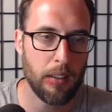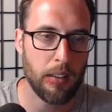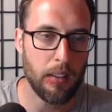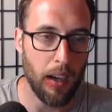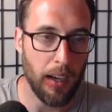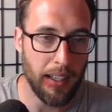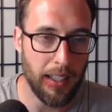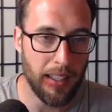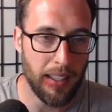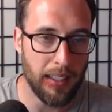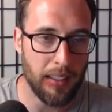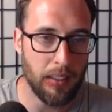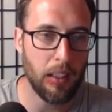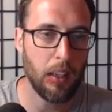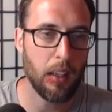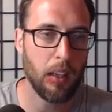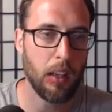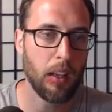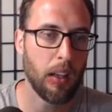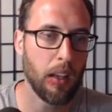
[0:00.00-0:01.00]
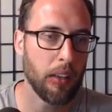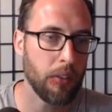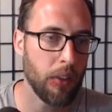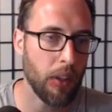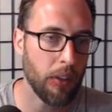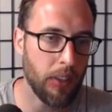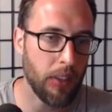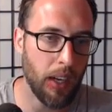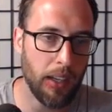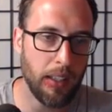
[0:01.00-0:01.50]
Dining, if you
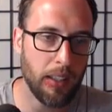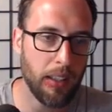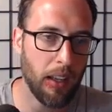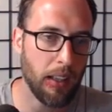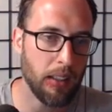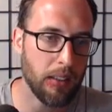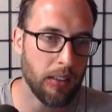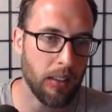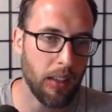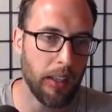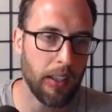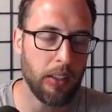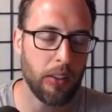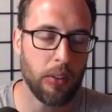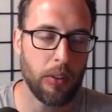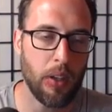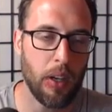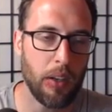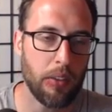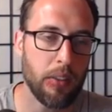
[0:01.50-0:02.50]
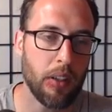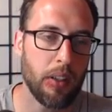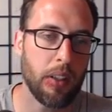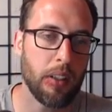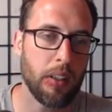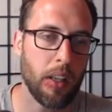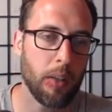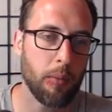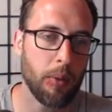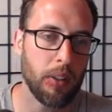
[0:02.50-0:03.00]
have dining on site or you offer
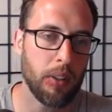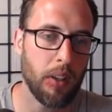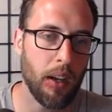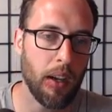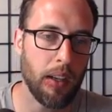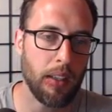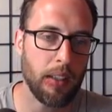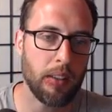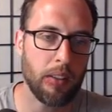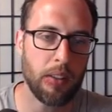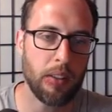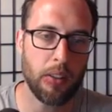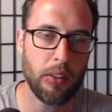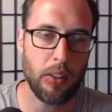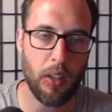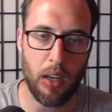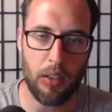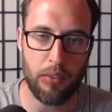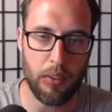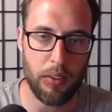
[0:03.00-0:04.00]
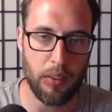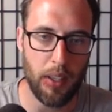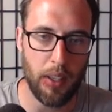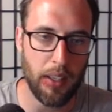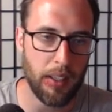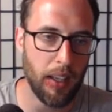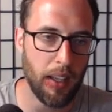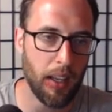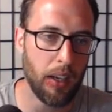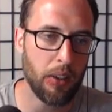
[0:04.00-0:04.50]
any type of dining, you can offer
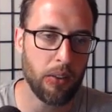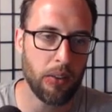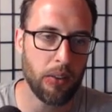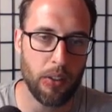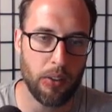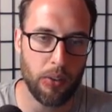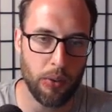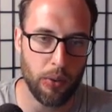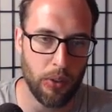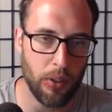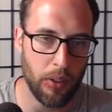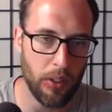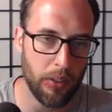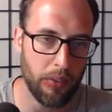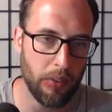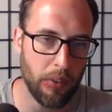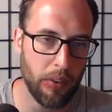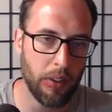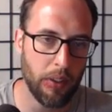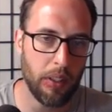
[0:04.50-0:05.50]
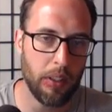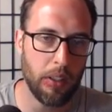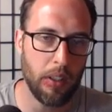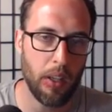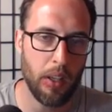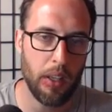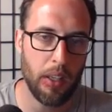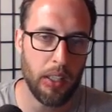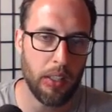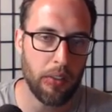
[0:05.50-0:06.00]
takeout, you could do delivery,
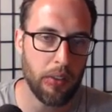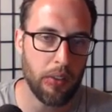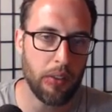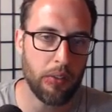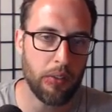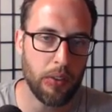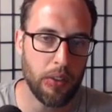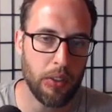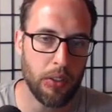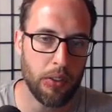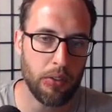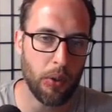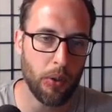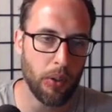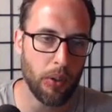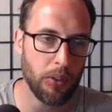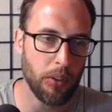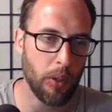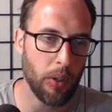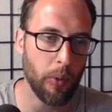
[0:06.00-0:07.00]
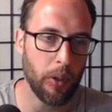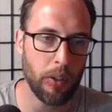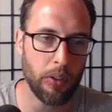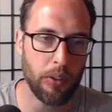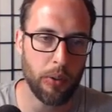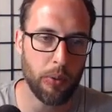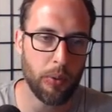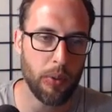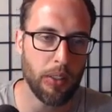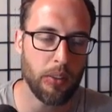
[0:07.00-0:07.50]
even if you just focus on 1 or
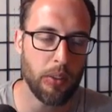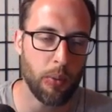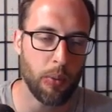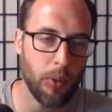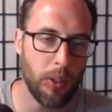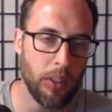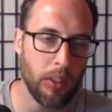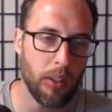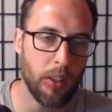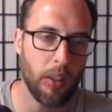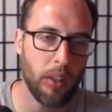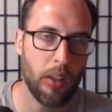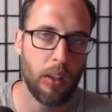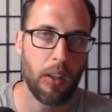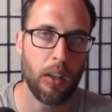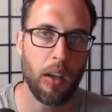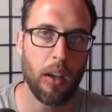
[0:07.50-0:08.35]
2 nights a week,